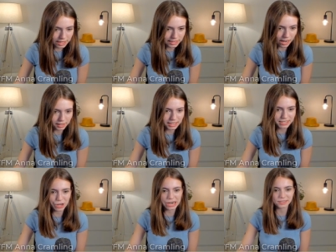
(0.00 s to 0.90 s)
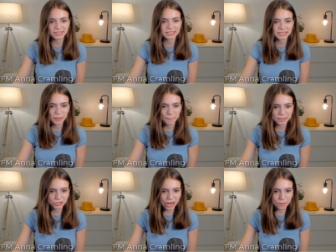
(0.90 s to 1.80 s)
No, let's go here.
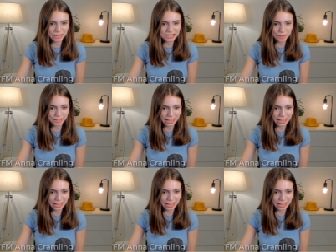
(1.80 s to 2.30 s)
Try to play something